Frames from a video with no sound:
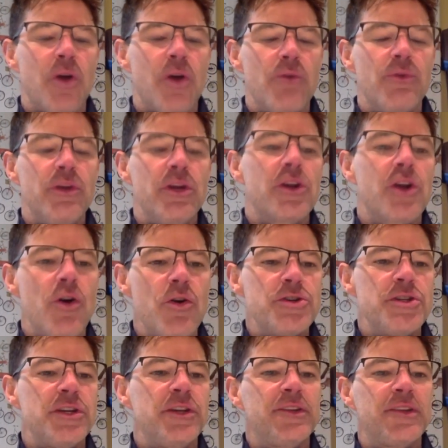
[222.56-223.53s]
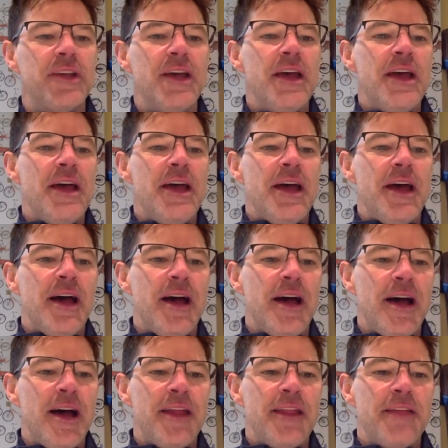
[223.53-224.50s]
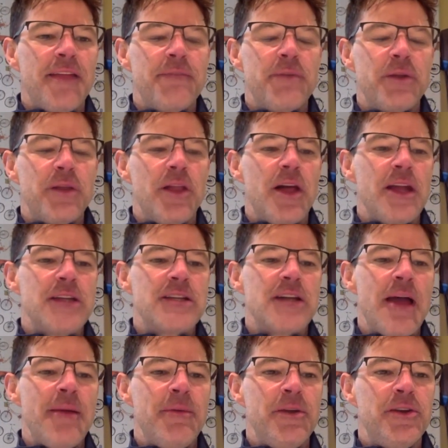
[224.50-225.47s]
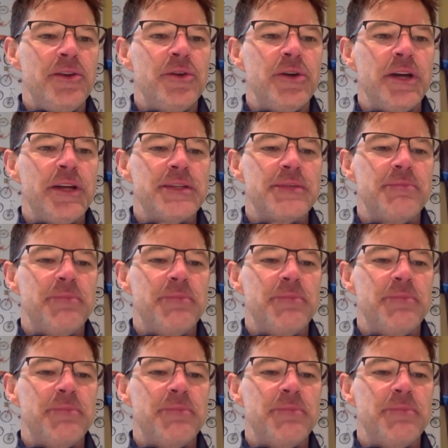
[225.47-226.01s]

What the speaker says: real coaches, and they've put a lot of time into it.